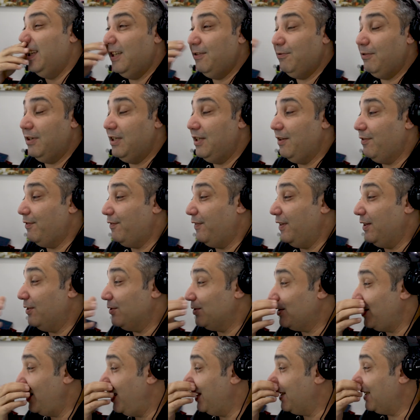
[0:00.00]
He really
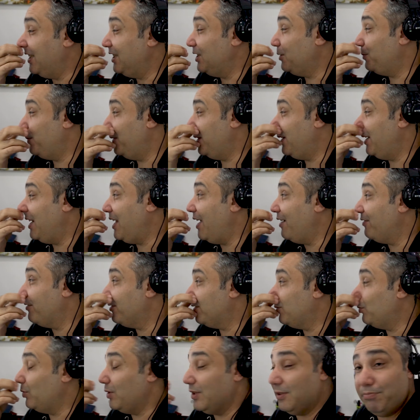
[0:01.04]
feels like he's been
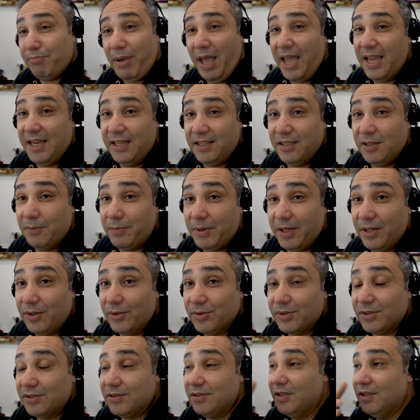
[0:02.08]
left with paying the
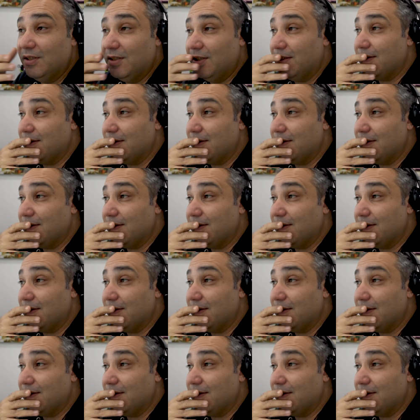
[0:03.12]
bills.